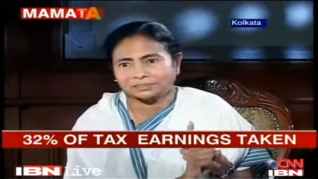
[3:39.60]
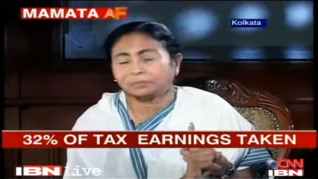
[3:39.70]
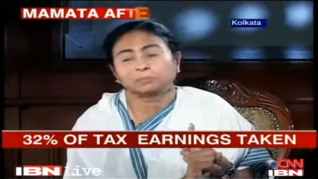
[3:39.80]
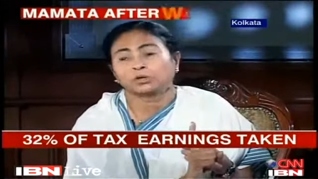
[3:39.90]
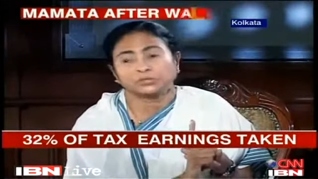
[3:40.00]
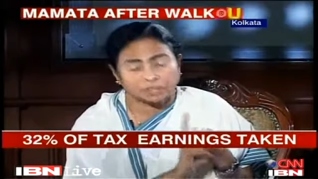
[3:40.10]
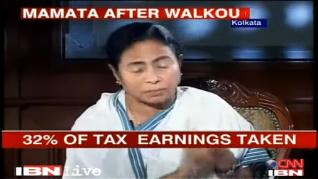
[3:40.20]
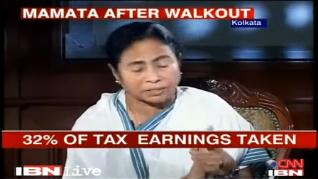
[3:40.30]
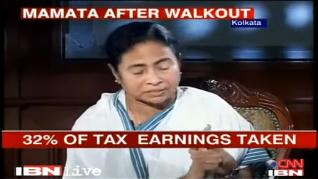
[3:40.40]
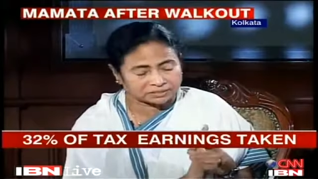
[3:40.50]

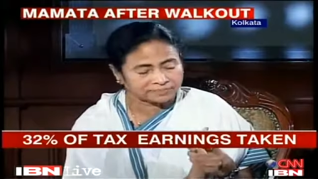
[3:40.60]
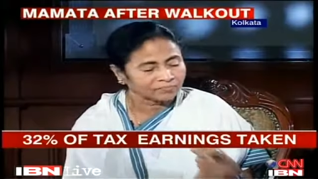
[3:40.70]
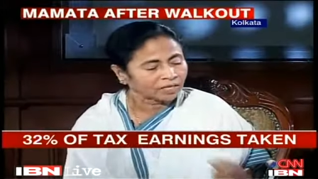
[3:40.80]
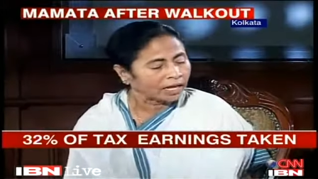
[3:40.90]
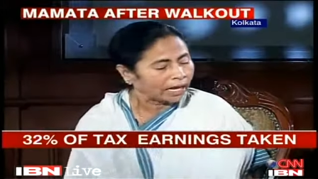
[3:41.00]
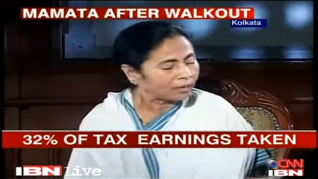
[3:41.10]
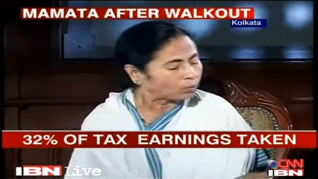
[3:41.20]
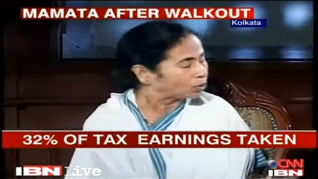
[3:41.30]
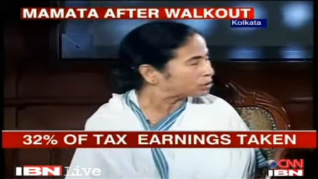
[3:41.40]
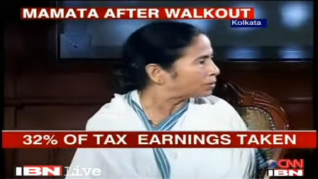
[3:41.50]
7.3%.
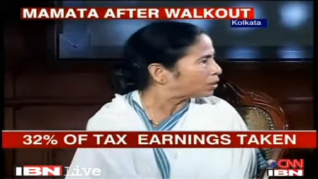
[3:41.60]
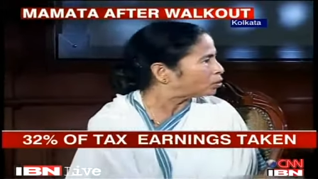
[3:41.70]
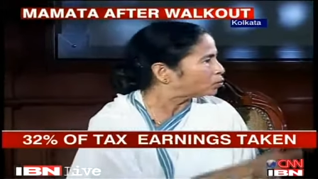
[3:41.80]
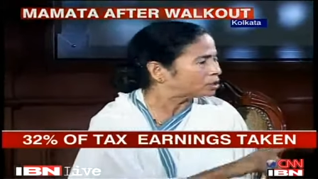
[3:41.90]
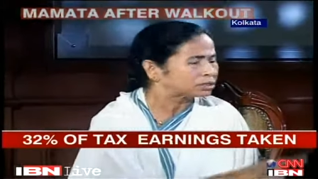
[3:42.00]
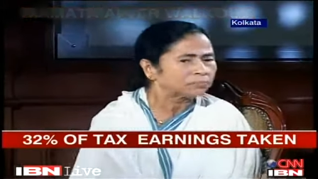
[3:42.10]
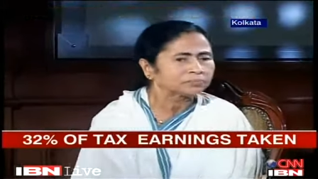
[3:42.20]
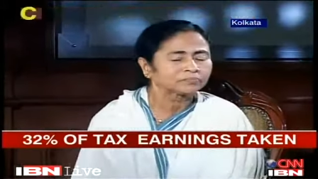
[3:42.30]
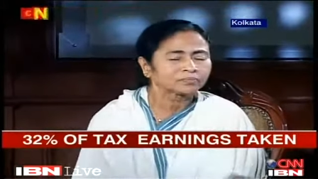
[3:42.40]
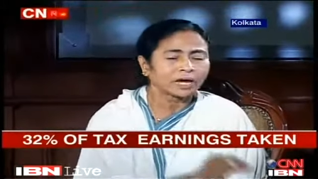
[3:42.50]
And West Bengal we
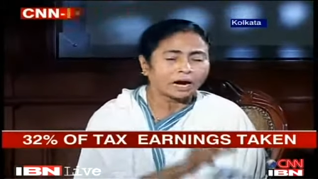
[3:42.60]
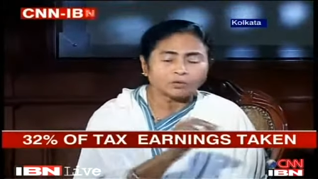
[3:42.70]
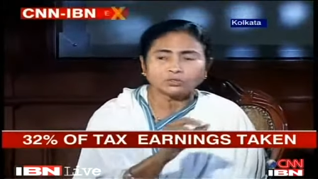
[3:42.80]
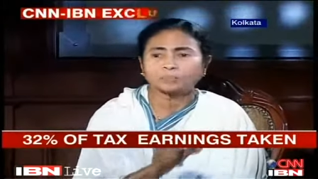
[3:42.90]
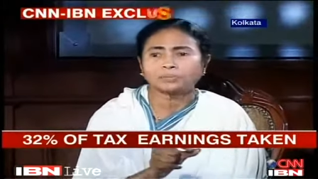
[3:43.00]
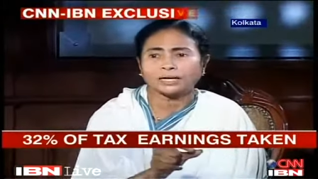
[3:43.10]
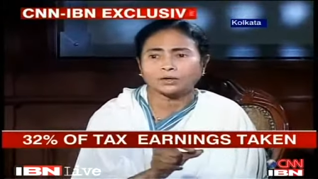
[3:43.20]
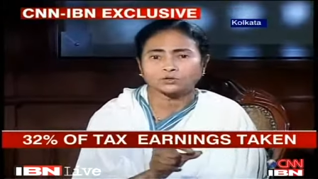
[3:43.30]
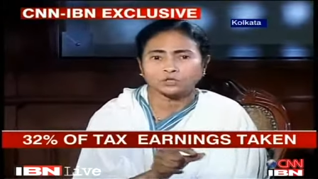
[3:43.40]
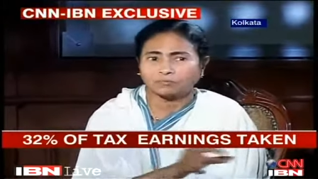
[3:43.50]
receive out of that
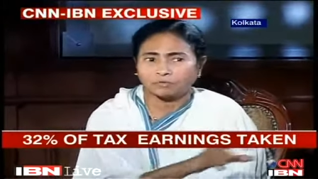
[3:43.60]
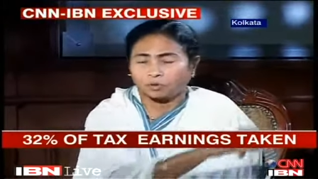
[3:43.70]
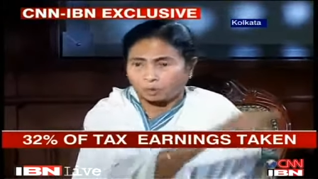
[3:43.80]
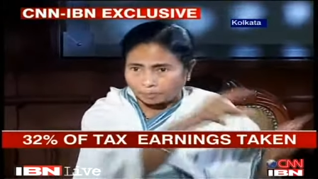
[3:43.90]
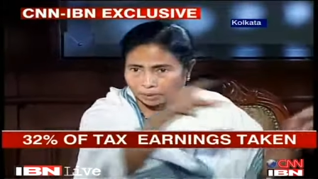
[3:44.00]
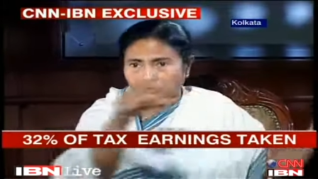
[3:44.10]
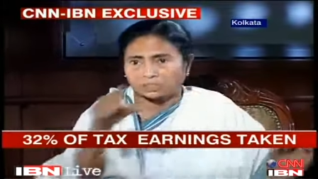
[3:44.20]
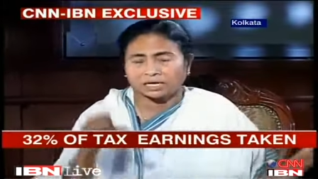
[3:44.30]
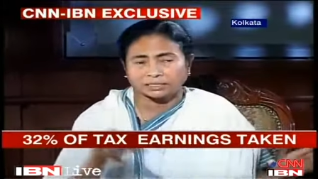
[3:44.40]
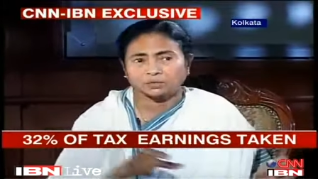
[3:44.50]
also, if you compare with
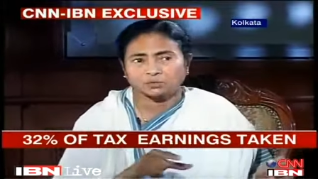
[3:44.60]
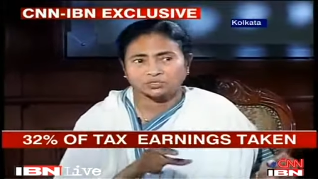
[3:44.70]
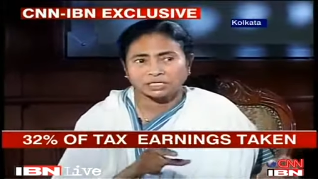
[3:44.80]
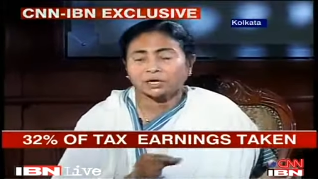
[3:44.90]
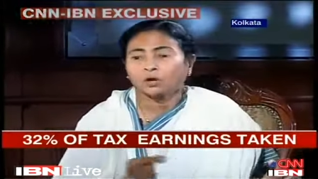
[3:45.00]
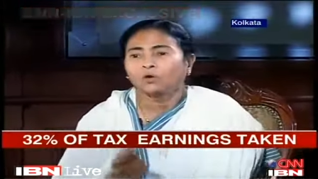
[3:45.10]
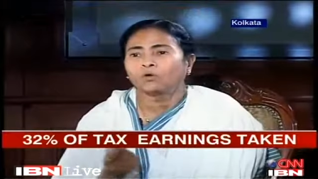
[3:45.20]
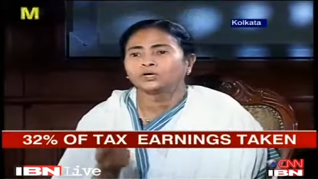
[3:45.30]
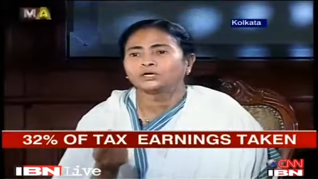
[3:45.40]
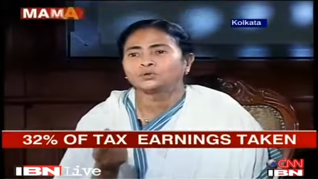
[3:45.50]
the 32 states,
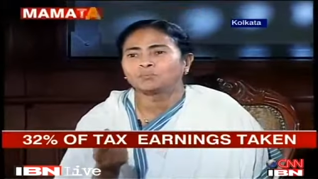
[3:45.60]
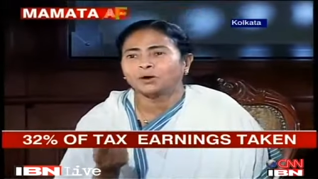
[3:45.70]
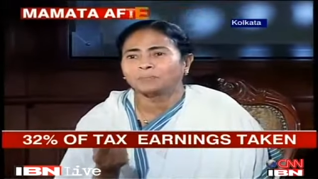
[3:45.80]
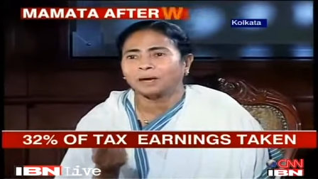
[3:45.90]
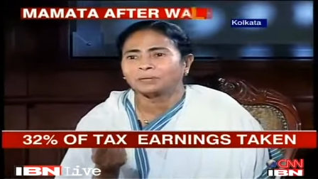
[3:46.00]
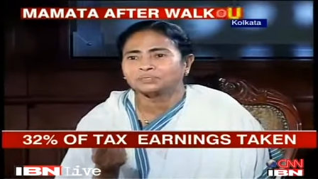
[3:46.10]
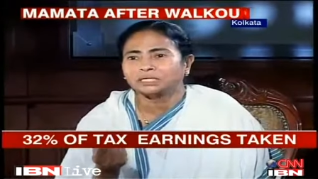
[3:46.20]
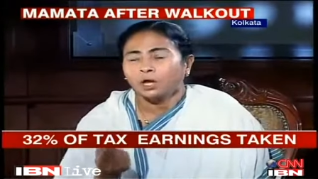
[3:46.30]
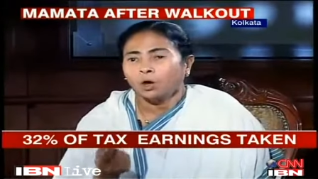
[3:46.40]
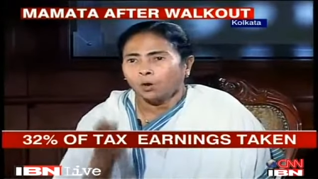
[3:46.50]
only 2.5
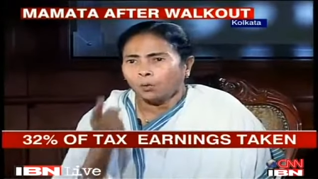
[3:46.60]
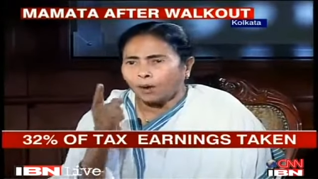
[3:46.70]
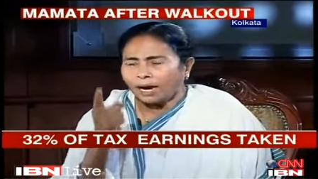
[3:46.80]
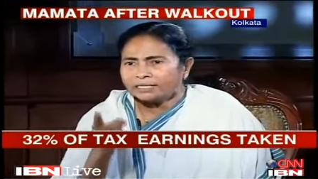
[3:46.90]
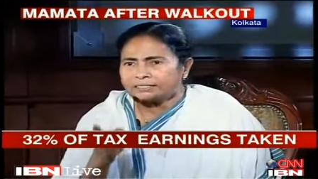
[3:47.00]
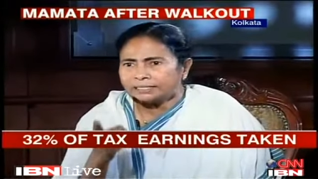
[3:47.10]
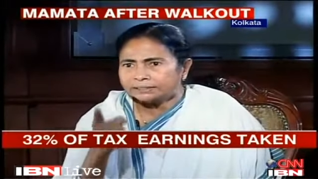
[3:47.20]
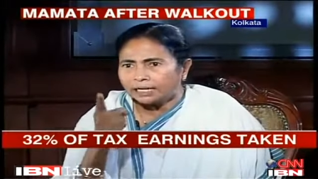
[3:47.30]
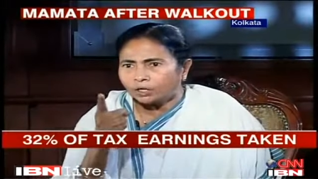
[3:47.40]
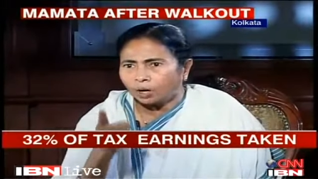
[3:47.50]
states. While
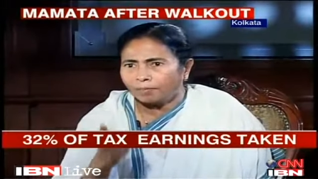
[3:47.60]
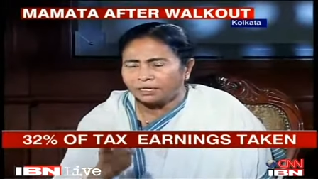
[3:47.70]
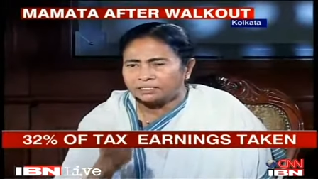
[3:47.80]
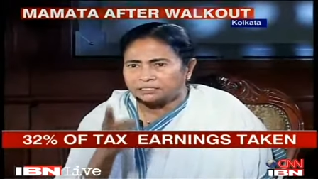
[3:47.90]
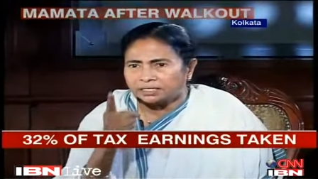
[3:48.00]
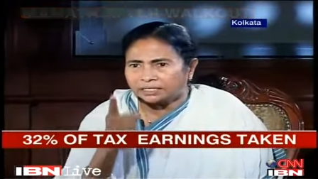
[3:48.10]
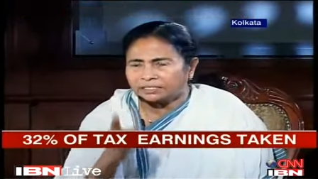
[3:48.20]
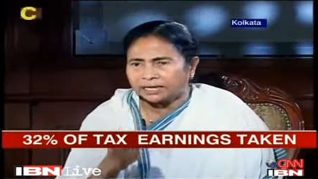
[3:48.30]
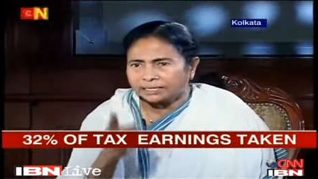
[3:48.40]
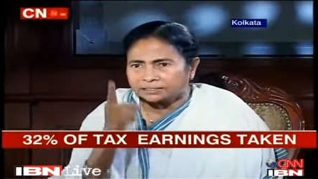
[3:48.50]
central government is
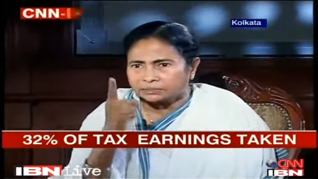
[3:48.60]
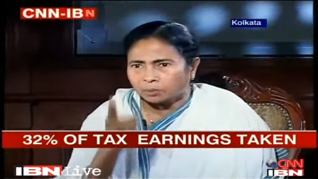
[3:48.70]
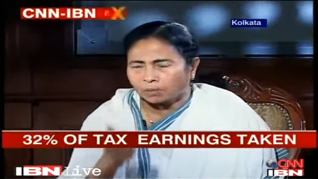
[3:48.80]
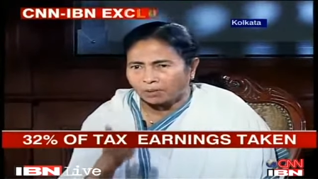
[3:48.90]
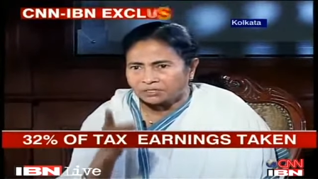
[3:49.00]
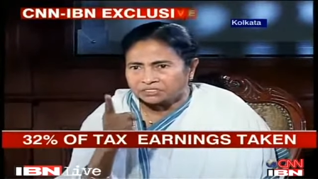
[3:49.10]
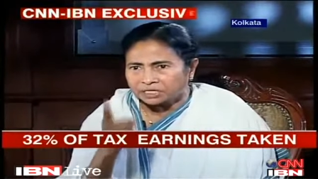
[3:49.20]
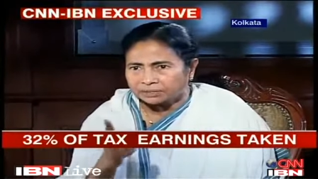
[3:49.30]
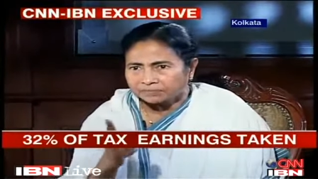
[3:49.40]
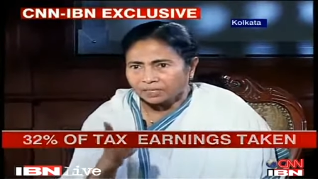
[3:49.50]
taking taxes from our
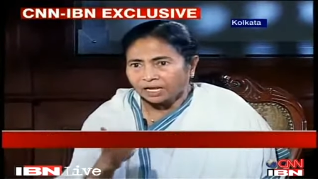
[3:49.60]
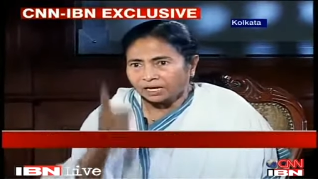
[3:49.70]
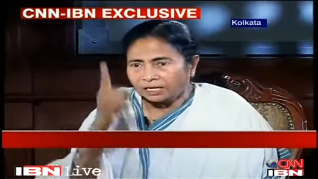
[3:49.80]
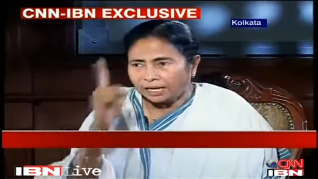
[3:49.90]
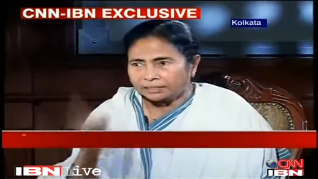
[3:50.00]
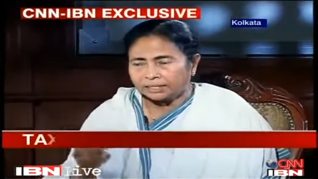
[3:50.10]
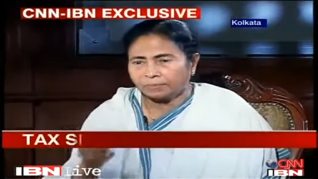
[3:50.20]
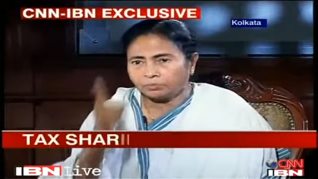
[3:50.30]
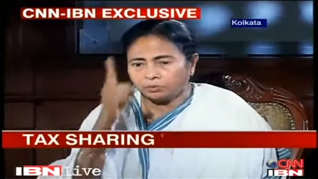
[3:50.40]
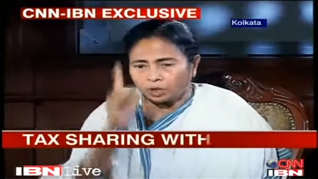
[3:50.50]
state, let
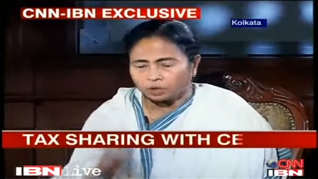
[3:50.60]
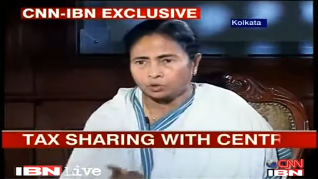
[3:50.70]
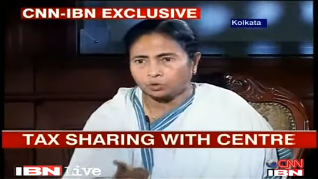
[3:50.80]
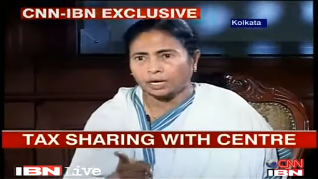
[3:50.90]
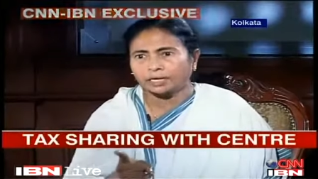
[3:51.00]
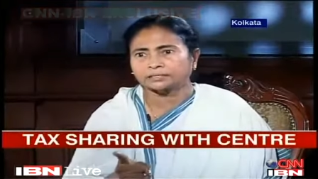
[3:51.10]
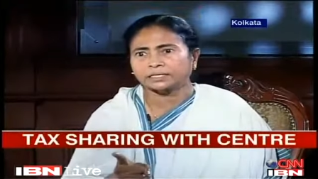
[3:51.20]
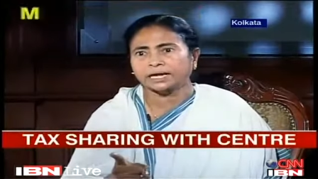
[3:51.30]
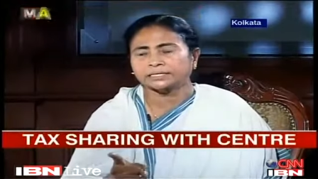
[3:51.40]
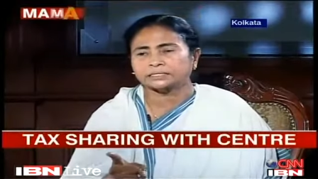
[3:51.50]
them not to collect
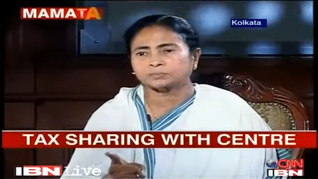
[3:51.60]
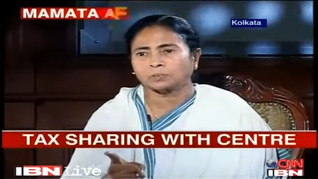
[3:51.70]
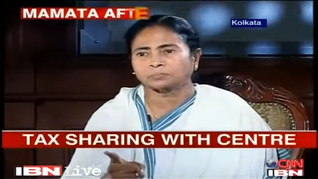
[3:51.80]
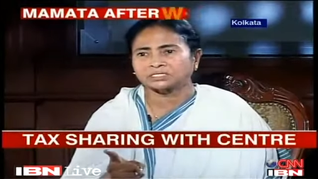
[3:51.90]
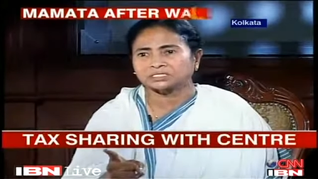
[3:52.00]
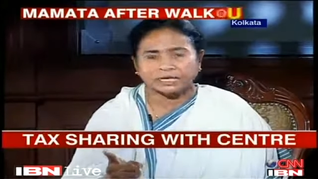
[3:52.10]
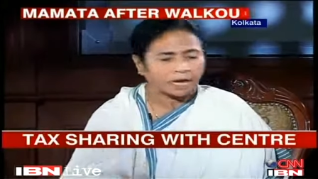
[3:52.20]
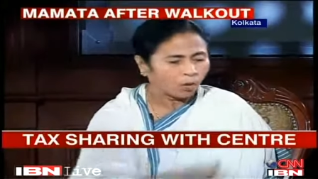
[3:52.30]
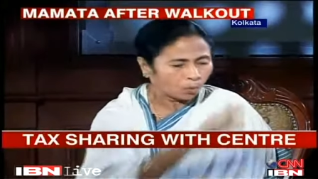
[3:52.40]
the taxes from the state.